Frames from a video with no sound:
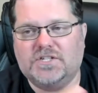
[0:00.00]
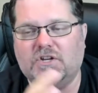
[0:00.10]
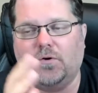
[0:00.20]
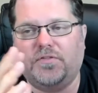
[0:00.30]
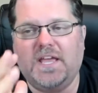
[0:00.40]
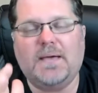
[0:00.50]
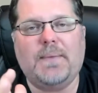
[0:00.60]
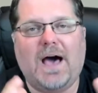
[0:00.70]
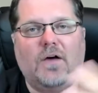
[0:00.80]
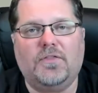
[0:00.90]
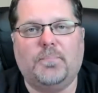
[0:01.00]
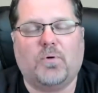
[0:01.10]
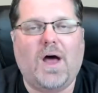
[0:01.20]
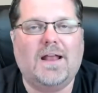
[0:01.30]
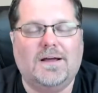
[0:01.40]
So think about the
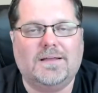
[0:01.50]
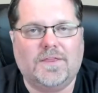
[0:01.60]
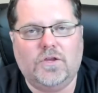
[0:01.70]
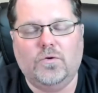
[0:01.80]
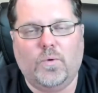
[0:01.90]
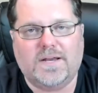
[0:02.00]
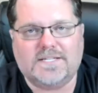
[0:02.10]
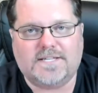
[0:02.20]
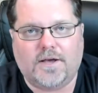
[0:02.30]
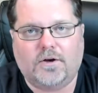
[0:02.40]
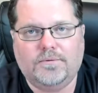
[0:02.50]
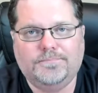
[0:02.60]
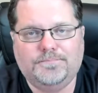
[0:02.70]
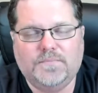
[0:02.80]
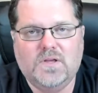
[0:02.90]
product that you want to sell.
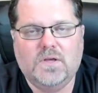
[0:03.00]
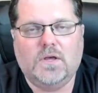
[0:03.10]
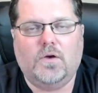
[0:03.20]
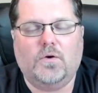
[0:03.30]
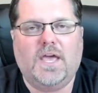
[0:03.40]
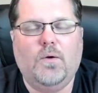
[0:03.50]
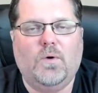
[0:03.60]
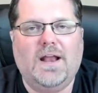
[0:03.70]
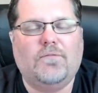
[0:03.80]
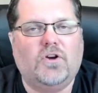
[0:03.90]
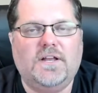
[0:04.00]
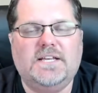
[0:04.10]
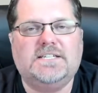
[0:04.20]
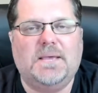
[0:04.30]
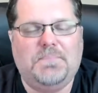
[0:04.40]
Okay. Whatever it
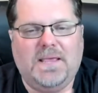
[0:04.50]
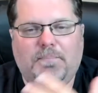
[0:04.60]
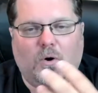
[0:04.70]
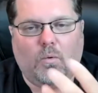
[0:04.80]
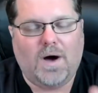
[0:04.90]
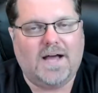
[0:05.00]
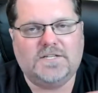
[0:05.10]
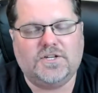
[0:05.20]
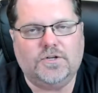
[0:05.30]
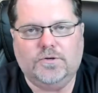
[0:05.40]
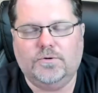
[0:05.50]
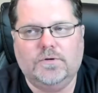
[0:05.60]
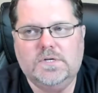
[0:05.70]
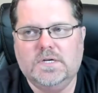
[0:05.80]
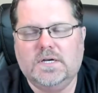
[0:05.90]
is that people want to,
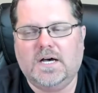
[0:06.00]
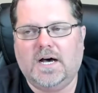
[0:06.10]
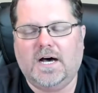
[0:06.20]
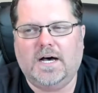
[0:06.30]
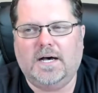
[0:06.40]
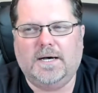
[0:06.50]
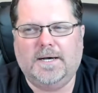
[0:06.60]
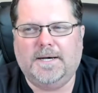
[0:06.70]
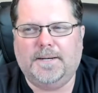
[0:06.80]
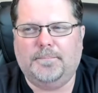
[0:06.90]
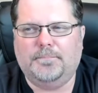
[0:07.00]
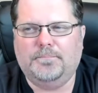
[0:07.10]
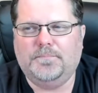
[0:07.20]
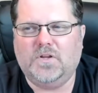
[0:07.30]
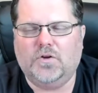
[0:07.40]

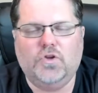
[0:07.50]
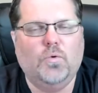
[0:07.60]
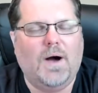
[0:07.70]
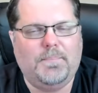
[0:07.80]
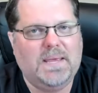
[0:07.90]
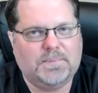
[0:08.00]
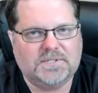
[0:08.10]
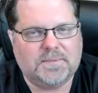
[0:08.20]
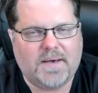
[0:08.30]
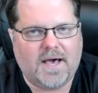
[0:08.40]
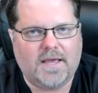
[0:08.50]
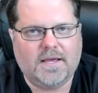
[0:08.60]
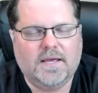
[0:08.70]
you want people to buy.